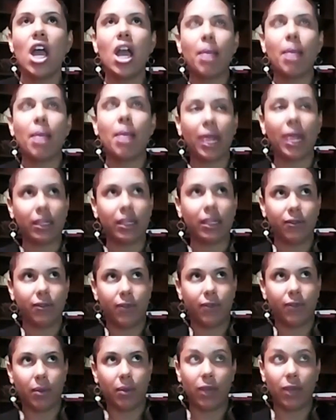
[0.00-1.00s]
My
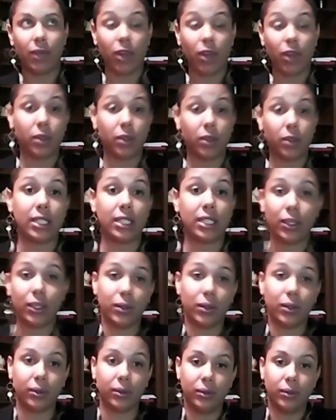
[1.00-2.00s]
my father is a
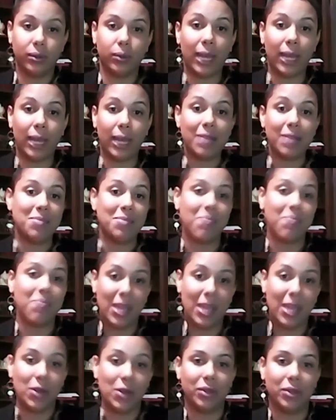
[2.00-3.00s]
single white
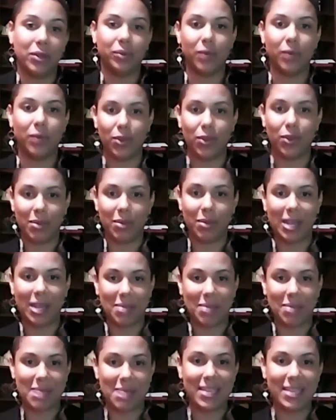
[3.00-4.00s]
male with three black
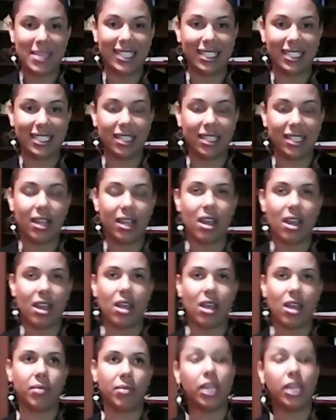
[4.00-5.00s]
babies.
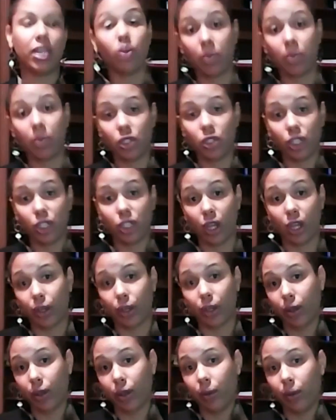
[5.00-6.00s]
Um, he grew up in
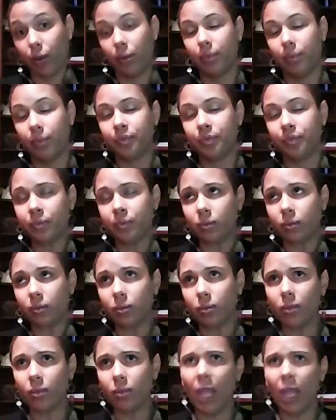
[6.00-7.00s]
Chicago
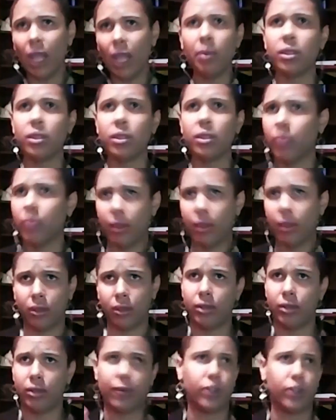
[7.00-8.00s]
and was around
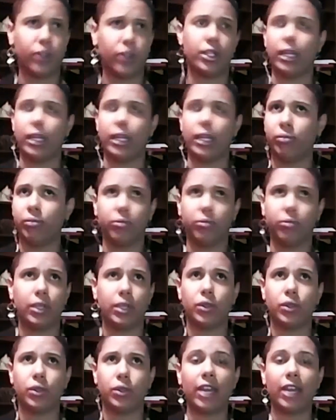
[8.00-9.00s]
diversity his
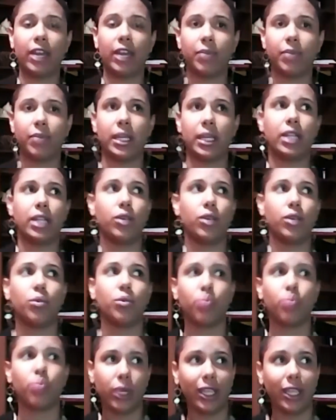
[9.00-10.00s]
whole life, but he knew
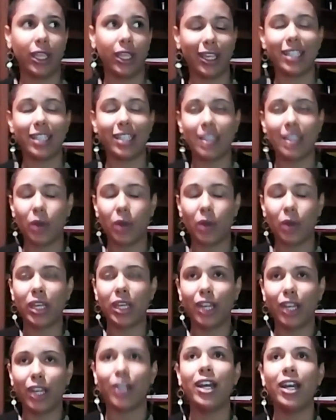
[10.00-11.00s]
bringing us out
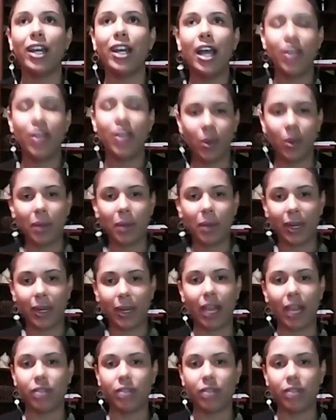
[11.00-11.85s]
here that we were going to have